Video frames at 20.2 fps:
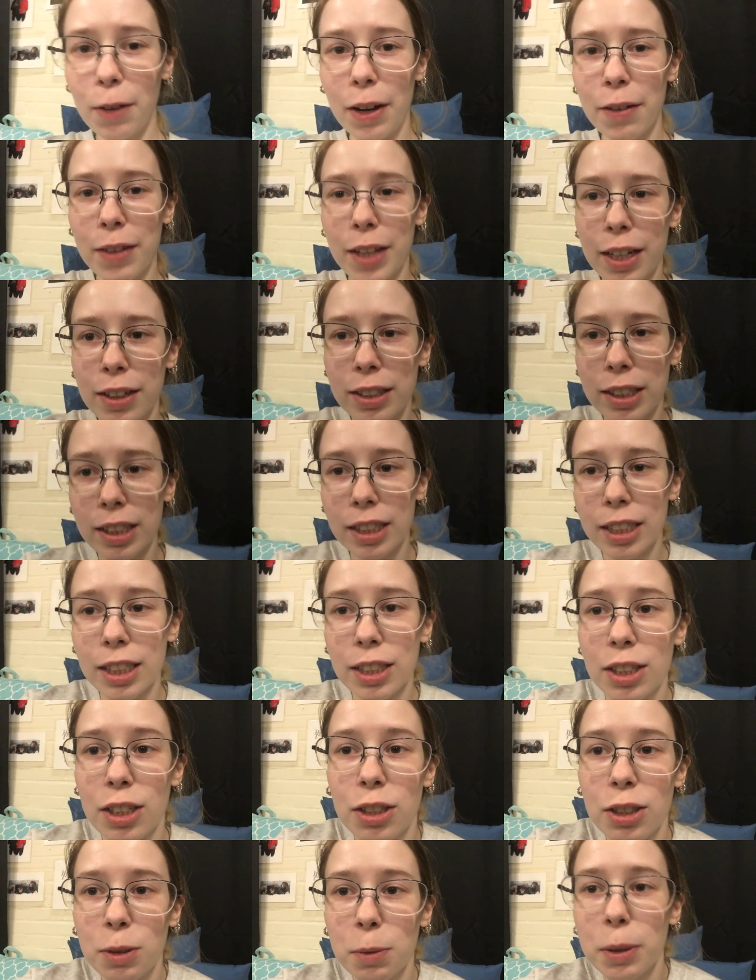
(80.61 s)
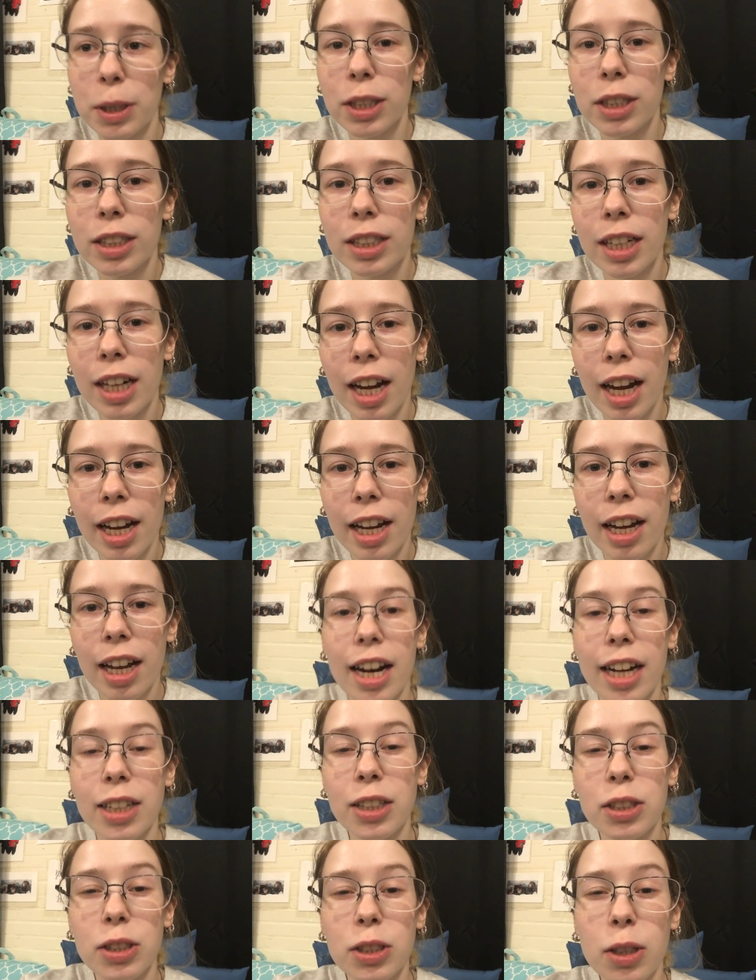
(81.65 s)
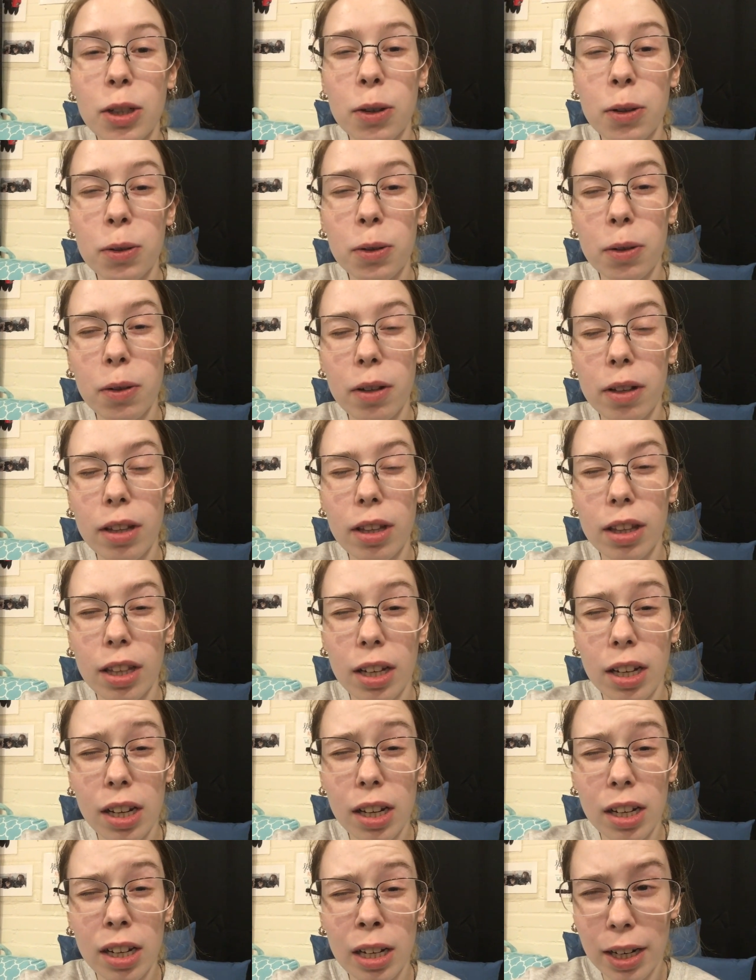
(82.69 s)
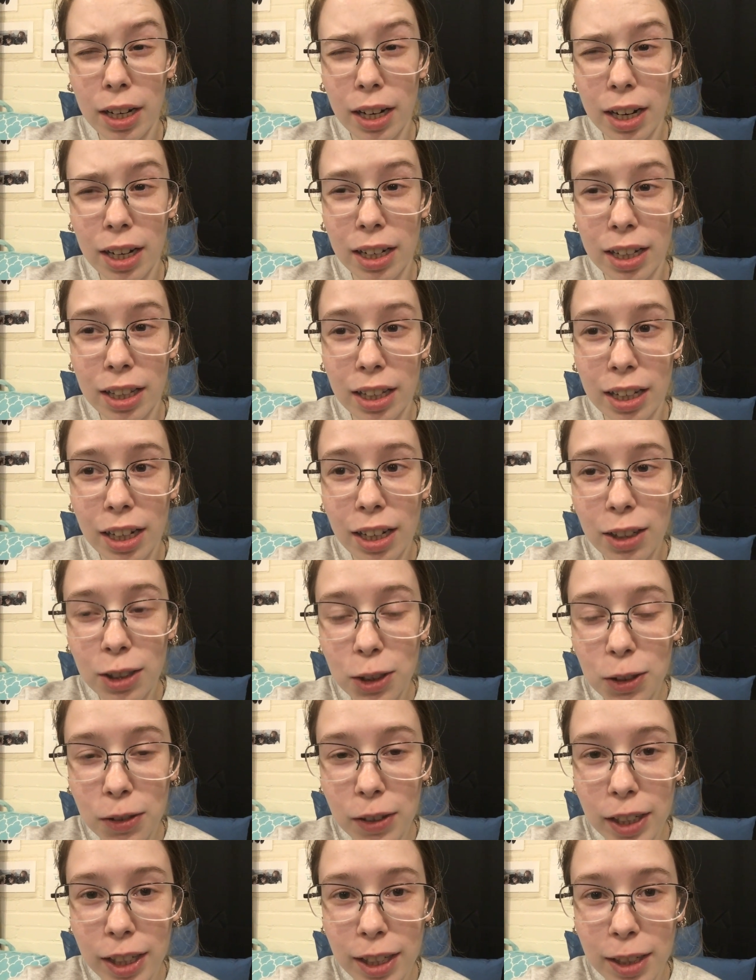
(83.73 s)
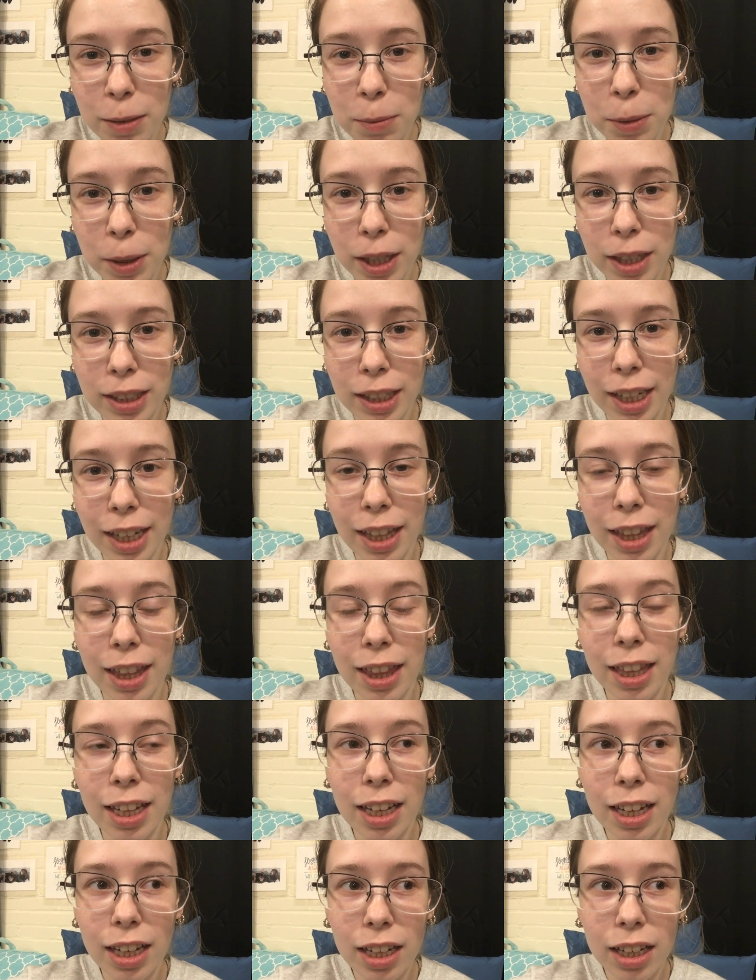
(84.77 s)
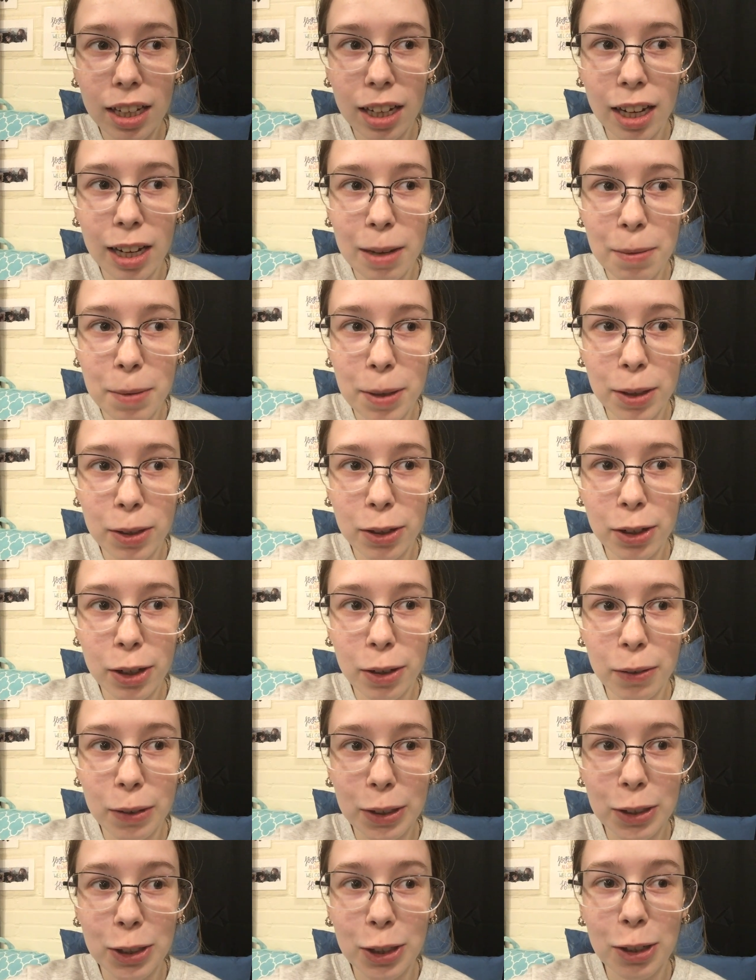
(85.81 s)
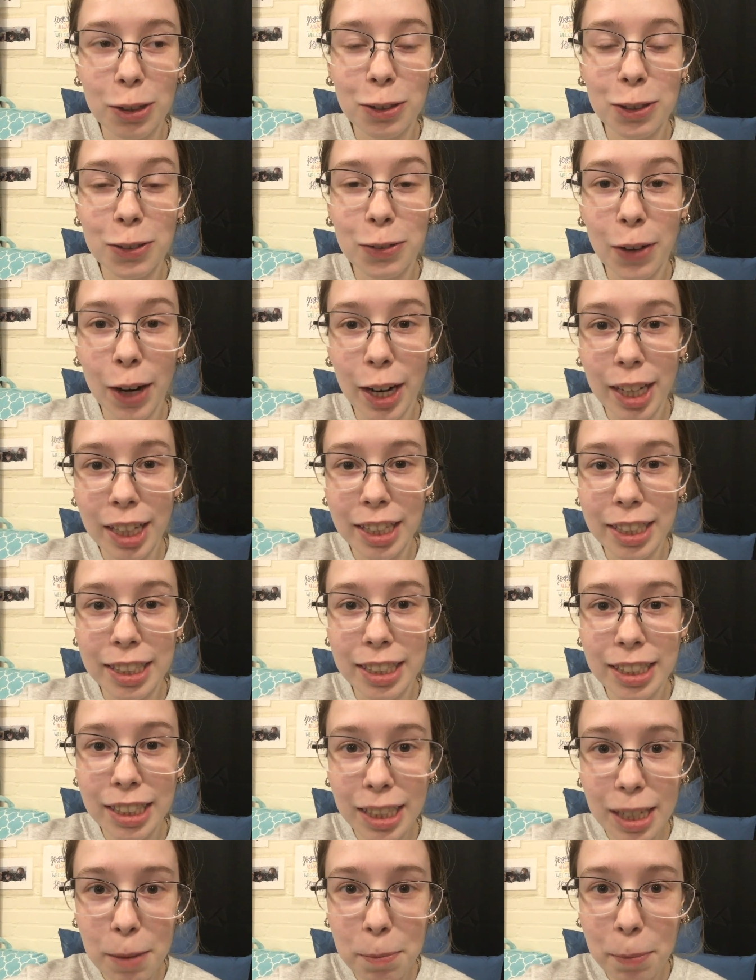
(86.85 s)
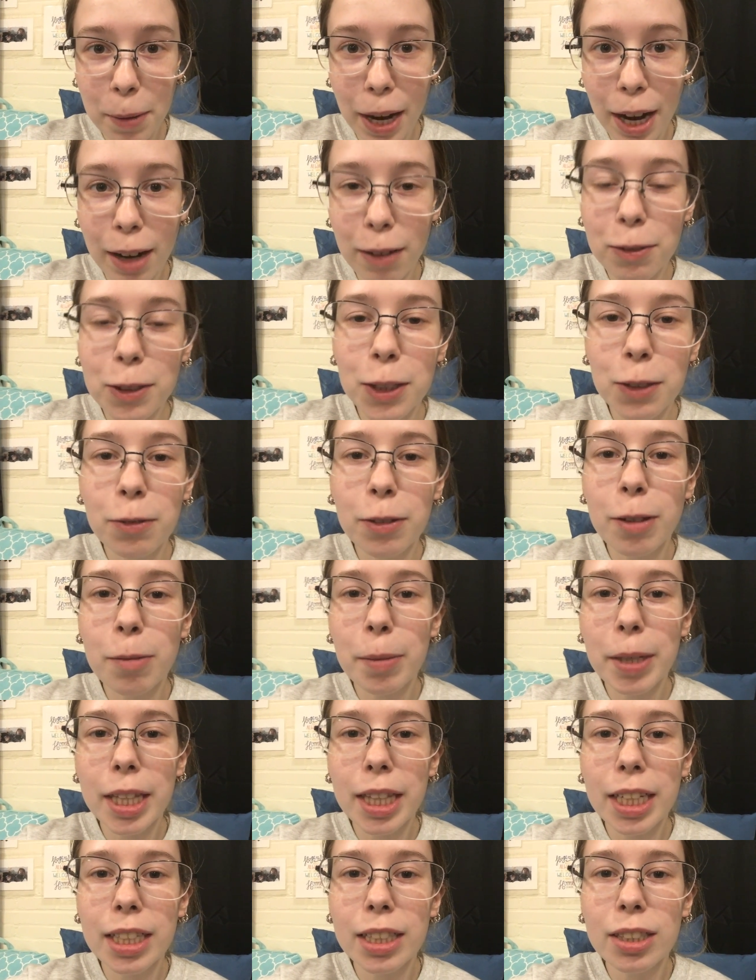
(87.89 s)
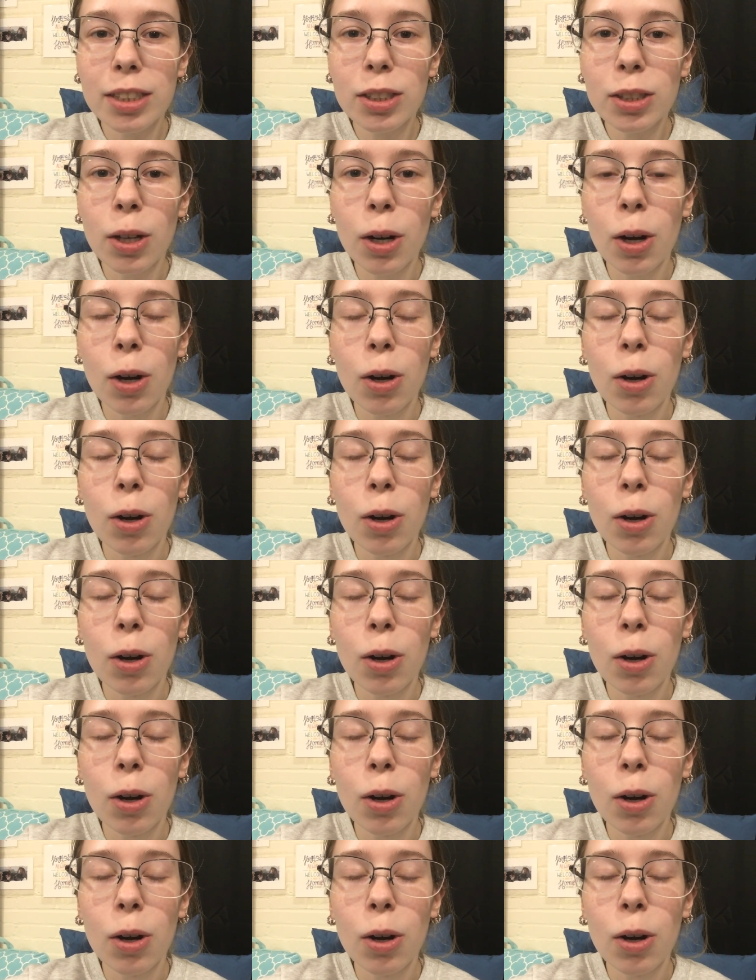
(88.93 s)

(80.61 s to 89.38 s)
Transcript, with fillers: 5,600 words today. I don't think getting anything else written because I think I'm either going to go directly to sleep after filming this